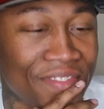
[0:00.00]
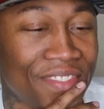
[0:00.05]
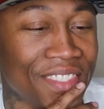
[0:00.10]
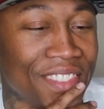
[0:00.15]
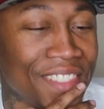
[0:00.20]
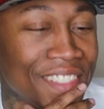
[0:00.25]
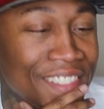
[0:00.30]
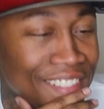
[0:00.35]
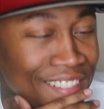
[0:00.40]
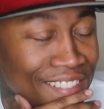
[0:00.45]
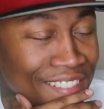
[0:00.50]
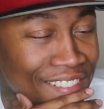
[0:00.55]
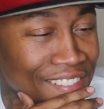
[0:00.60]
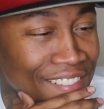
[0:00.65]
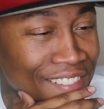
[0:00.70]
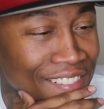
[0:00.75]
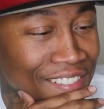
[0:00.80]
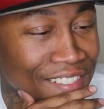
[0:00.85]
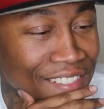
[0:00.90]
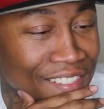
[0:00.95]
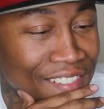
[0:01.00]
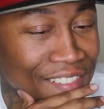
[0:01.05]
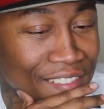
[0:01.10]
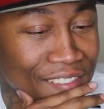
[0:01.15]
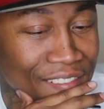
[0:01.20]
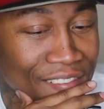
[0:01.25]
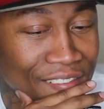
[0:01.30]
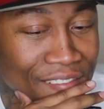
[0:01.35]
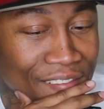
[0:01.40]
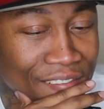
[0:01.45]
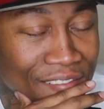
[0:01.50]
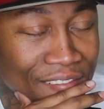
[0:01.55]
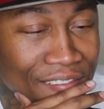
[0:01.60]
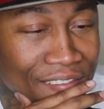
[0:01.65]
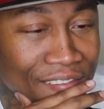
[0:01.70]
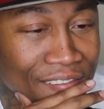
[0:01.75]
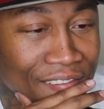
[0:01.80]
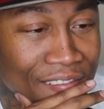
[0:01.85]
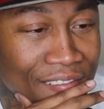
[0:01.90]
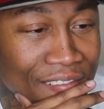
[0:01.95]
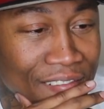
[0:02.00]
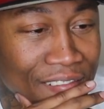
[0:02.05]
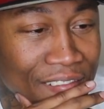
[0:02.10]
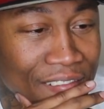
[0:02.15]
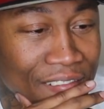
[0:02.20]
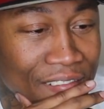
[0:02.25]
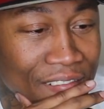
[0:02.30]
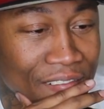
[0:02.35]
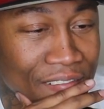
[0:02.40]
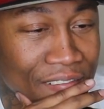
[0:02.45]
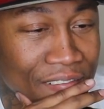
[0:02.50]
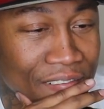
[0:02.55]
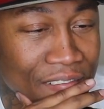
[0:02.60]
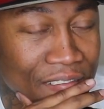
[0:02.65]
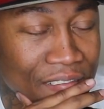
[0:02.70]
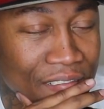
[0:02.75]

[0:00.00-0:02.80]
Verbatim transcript: But, uh, that's my favorite movie quote. My favorite movie,